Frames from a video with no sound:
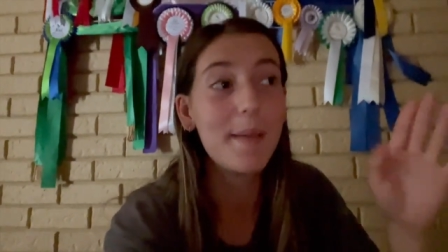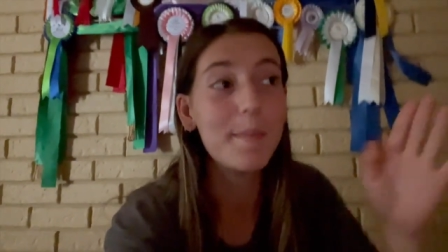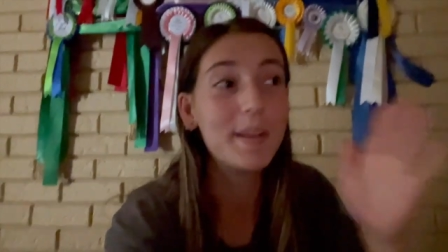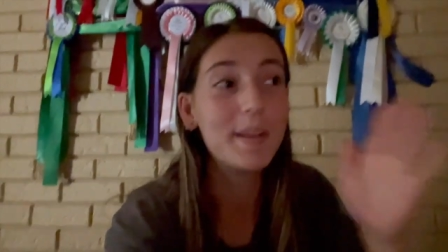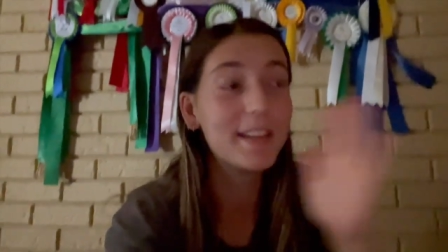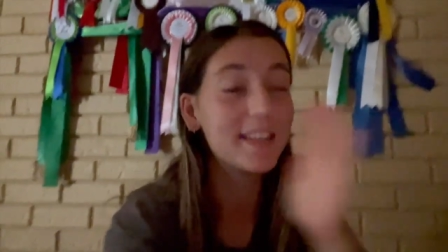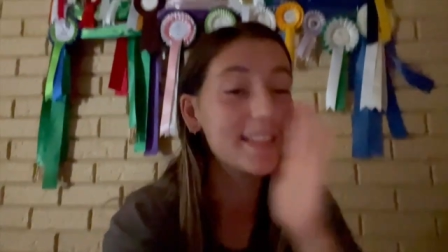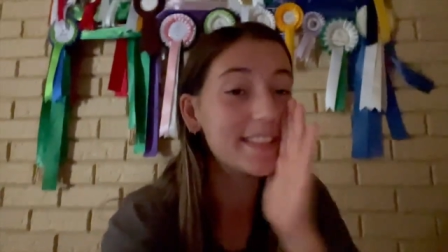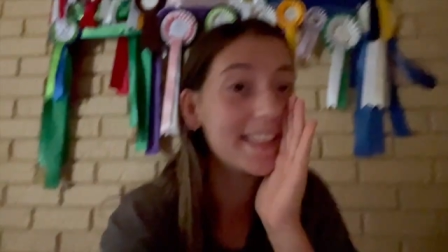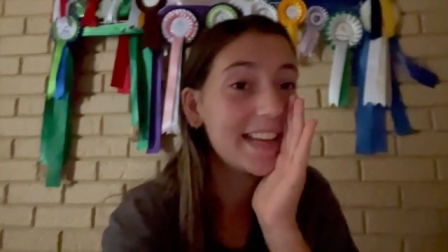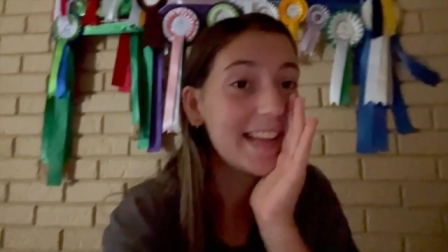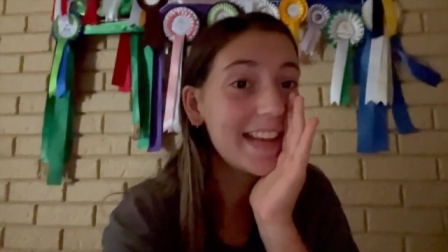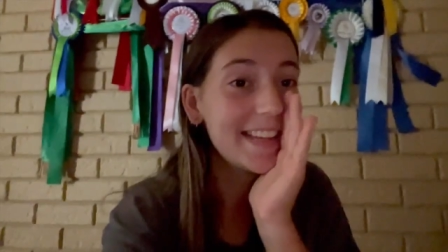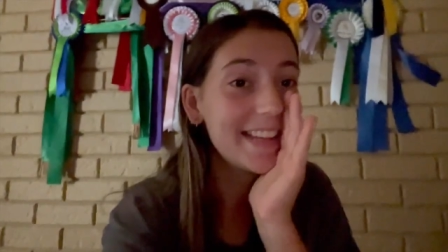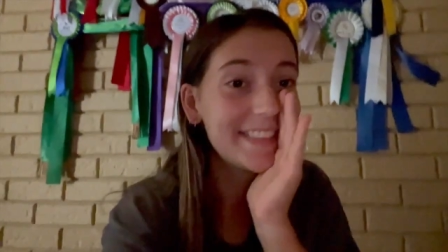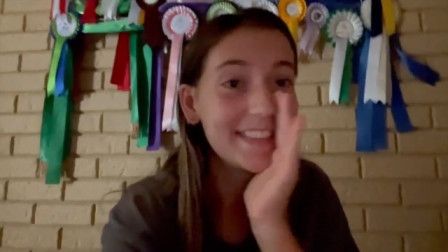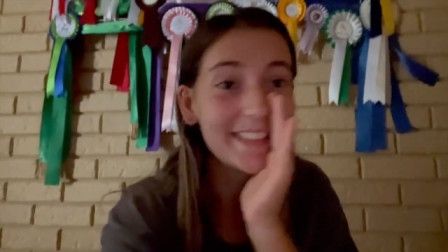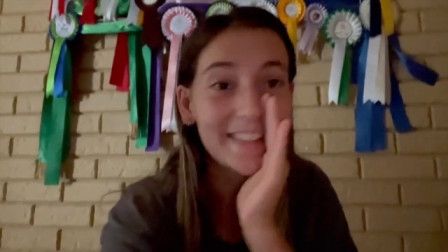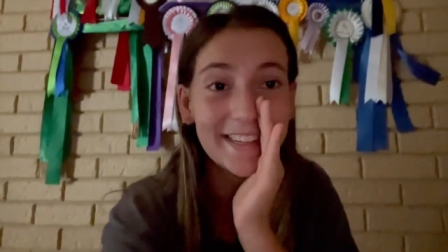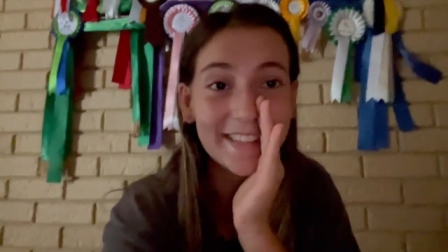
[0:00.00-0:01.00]
because
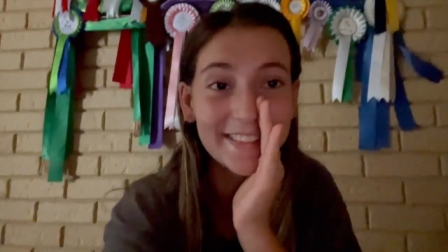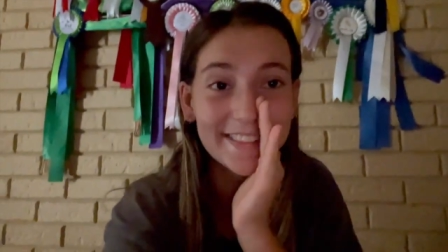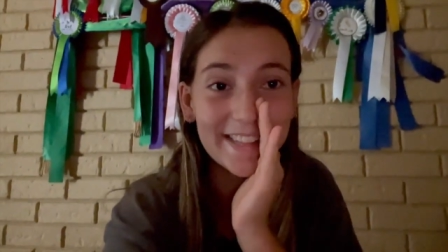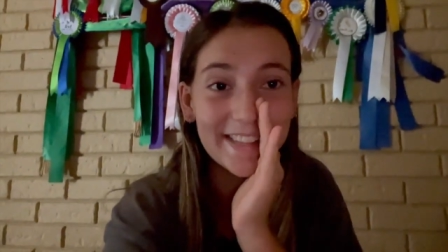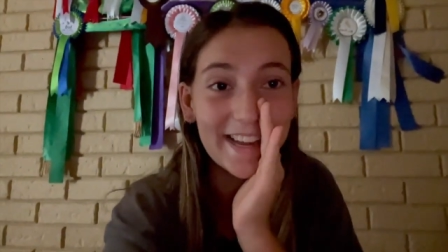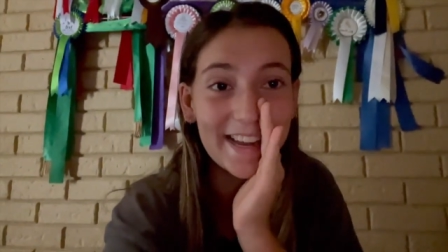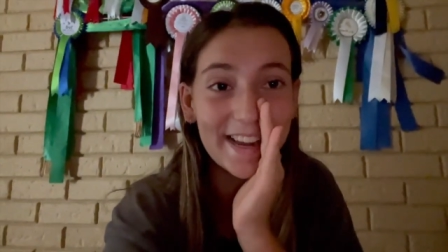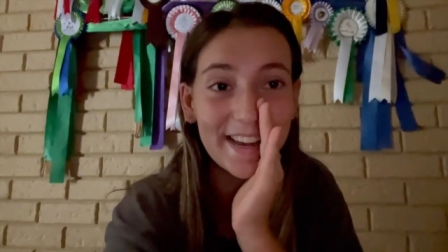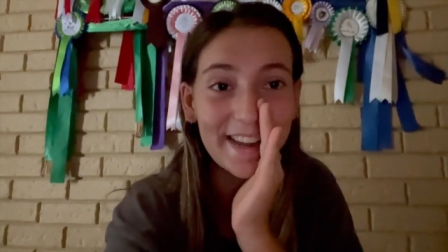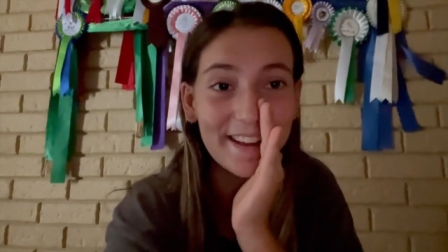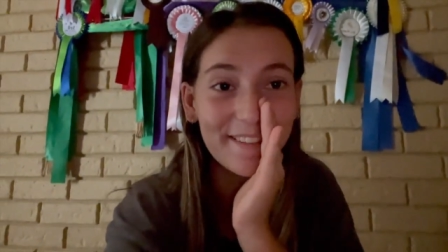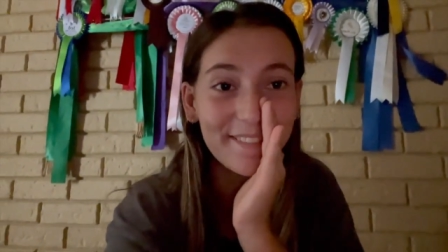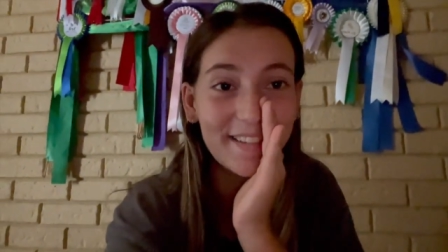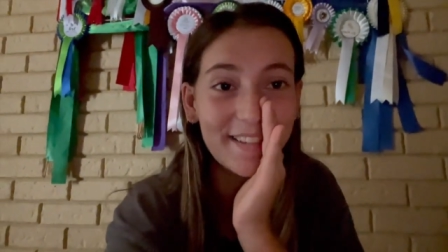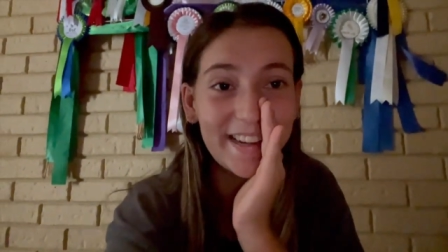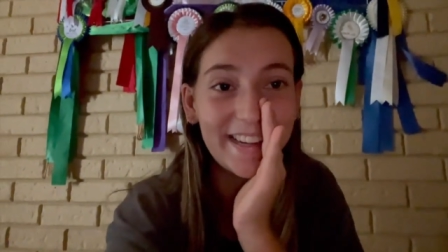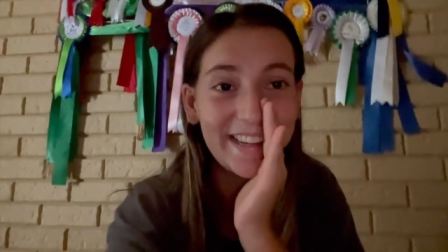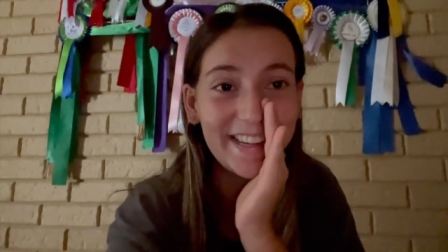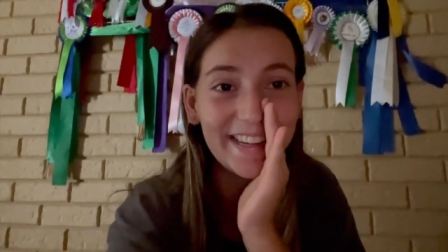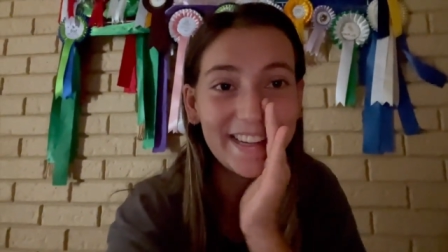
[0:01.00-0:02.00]
it's an exciting
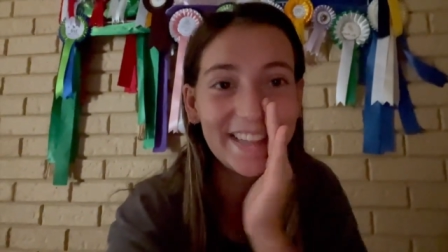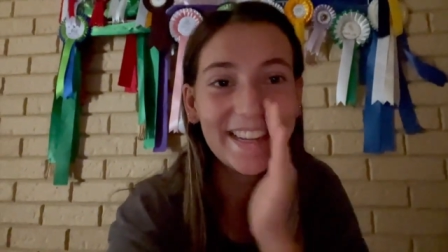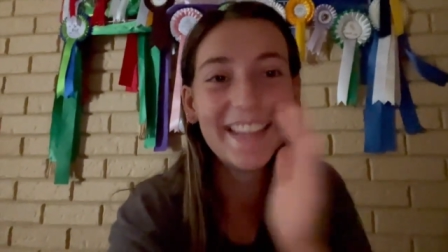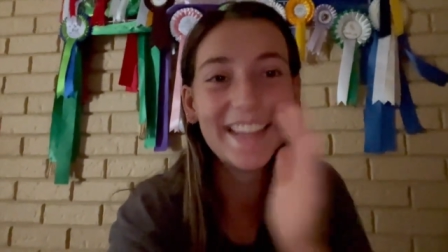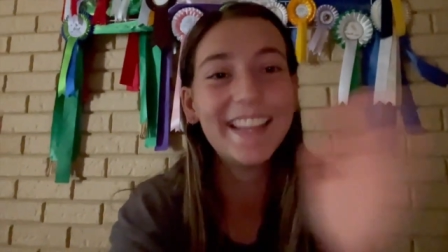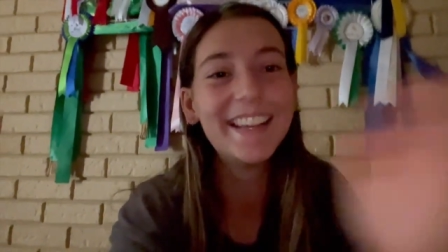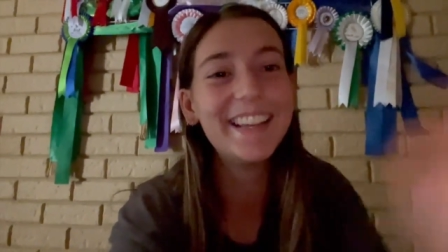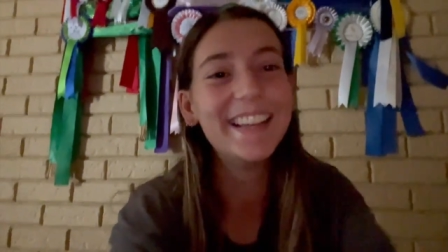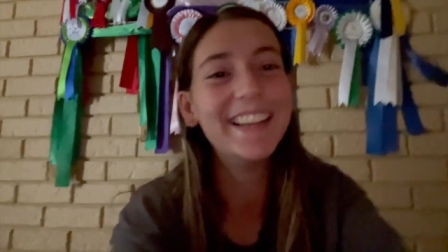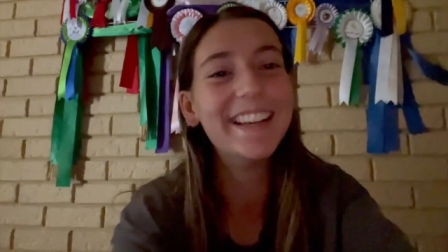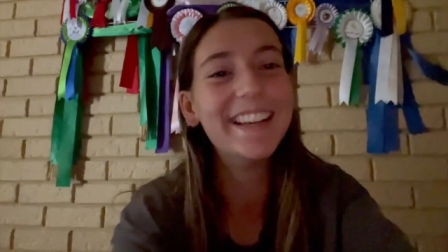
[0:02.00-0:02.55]
one.